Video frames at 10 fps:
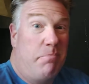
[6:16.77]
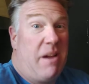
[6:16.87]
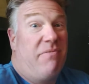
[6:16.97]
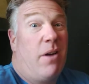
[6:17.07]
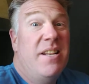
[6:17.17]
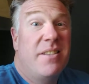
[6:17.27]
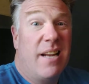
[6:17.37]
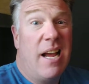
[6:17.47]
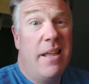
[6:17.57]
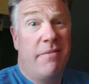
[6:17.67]
my friends
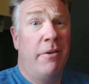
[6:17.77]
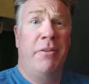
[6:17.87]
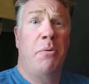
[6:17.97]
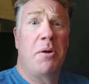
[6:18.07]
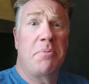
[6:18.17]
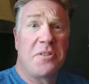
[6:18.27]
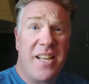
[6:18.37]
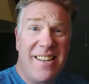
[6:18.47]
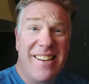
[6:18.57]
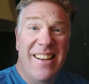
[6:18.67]
and I the
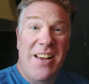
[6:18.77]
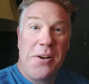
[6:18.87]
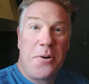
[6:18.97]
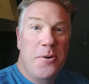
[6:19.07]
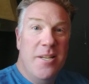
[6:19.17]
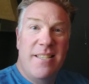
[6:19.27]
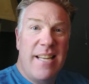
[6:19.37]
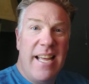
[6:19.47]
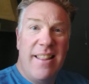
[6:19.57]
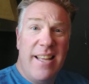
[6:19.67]
51% could
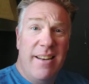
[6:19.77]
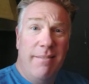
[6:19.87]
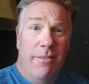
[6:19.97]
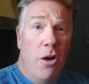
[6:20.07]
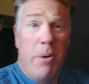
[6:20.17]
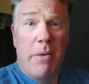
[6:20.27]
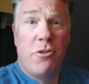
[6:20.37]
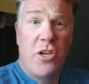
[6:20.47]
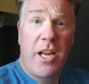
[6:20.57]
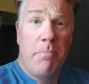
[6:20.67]
say that nobody
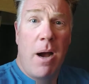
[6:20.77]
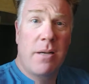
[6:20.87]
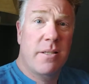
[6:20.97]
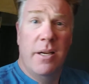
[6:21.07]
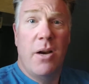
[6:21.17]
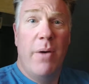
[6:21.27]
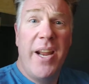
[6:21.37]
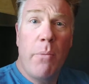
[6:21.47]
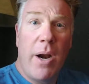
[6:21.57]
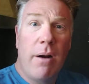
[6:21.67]
with chicken pox can go
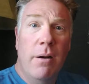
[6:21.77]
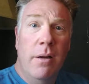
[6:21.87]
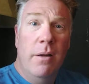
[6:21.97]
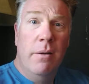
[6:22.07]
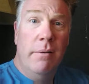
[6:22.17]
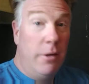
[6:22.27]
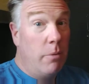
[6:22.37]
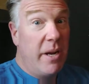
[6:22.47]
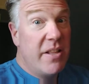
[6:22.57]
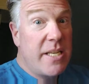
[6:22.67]
anywhere and
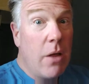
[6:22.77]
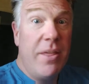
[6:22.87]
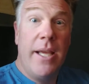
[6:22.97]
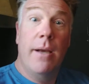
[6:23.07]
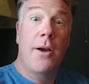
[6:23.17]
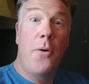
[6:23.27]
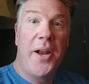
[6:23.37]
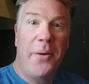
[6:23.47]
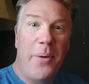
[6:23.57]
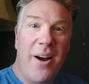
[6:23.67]
nobody that's healthy can go
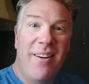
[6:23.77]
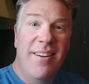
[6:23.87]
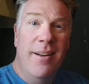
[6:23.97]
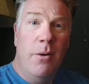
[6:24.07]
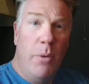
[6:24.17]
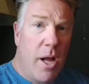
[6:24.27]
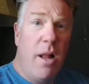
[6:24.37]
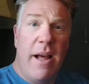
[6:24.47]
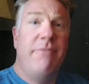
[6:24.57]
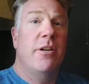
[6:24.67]
anywhere. We
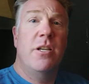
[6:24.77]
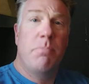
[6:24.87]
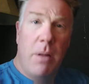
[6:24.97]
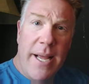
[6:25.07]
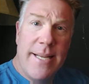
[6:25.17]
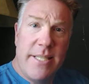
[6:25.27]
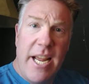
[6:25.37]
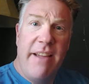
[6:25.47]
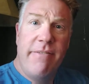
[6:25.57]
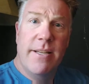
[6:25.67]
all have to just play it
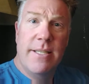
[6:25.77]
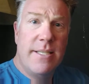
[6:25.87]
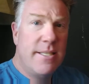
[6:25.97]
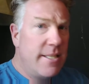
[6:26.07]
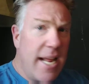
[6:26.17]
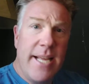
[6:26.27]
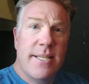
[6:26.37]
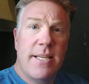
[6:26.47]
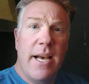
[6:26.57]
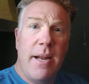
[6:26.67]
safe and stay
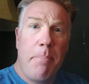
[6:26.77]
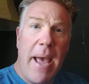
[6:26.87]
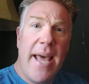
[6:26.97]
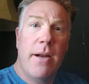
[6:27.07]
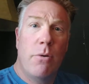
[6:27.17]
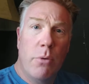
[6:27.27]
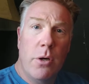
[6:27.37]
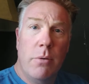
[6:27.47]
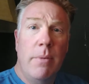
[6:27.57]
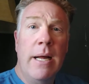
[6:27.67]
inside a padded
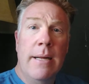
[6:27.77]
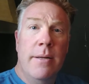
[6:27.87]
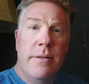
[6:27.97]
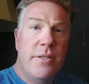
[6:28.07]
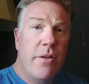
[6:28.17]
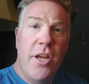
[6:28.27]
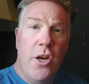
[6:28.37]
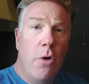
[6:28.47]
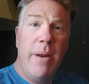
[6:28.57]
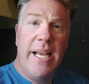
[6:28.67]
room so that
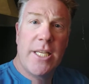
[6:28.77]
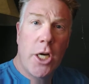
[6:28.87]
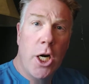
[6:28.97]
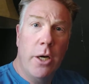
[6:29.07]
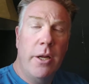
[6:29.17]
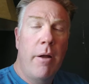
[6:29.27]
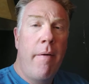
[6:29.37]
nobody gets hurt.